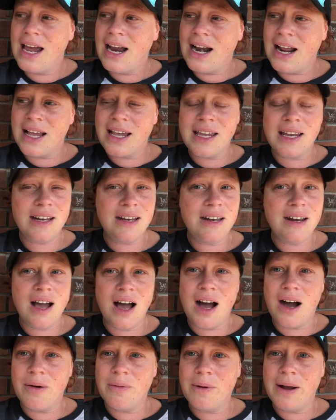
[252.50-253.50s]
And I
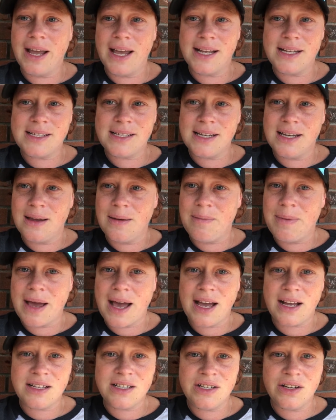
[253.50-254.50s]
cannot wait to get
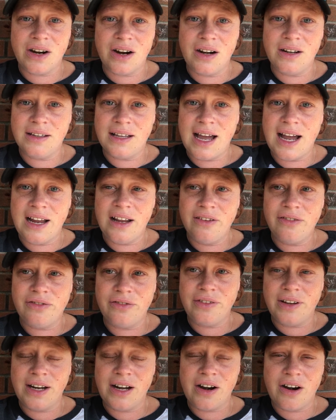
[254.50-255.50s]
back to our
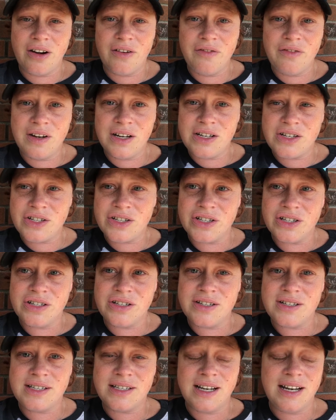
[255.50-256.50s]
life and our
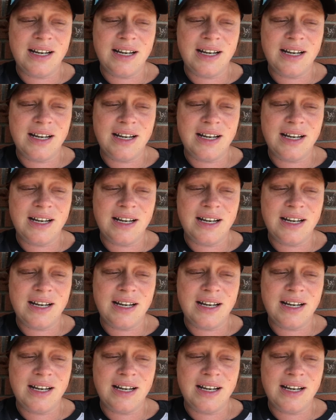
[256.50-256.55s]
adventures.